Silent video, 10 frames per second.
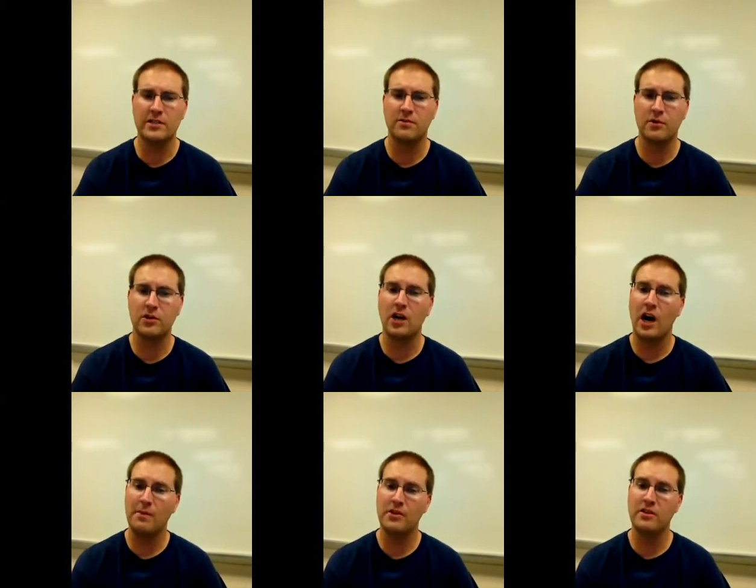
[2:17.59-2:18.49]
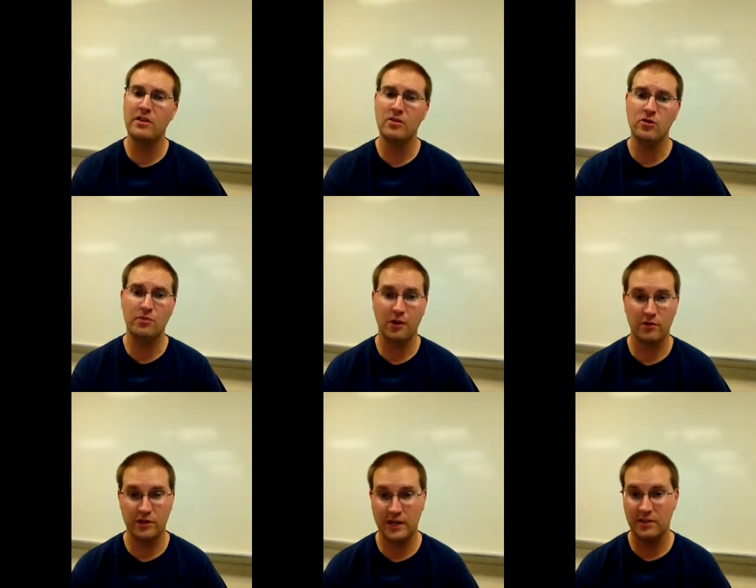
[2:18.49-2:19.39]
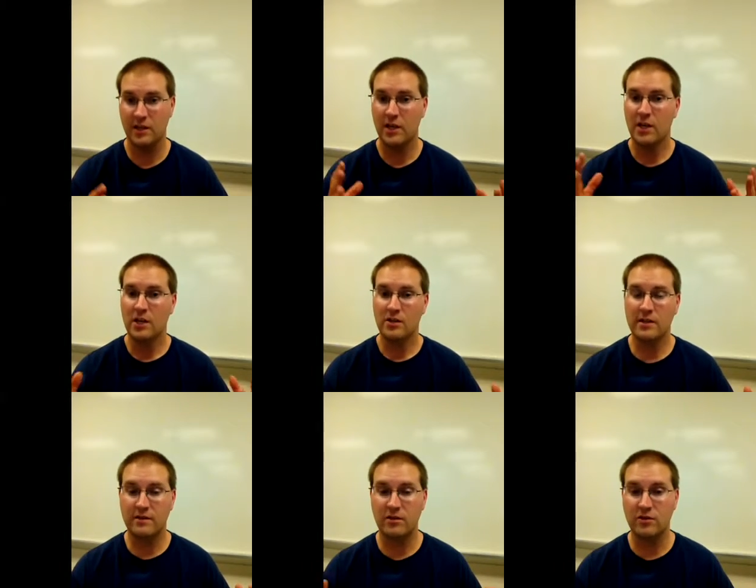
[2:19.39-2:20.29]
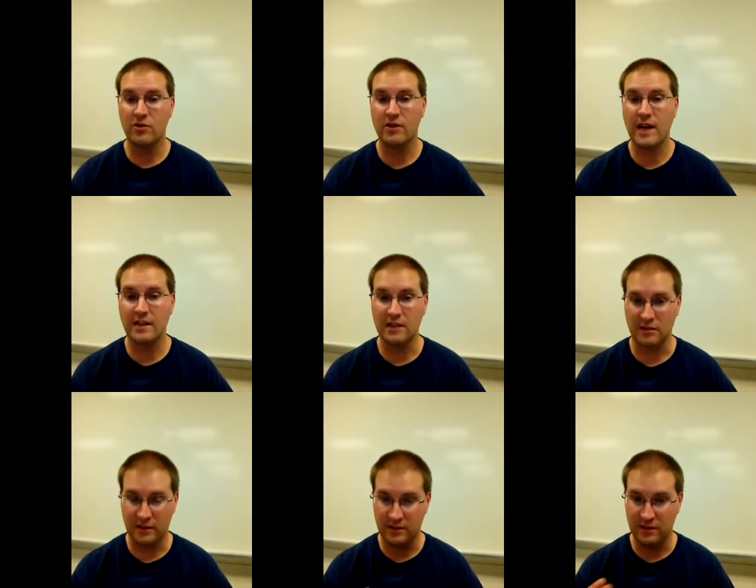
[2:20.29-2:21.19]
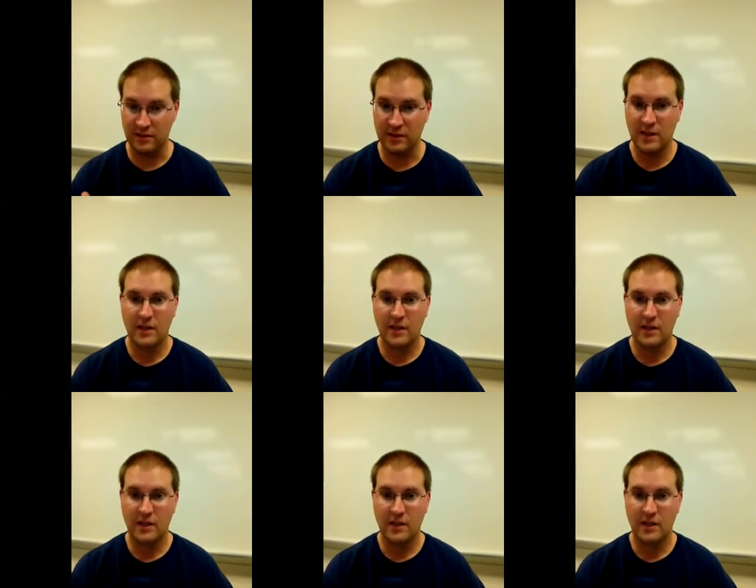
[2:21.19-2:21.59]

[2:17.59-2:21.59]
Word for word: the most commonly used process to create these lenses.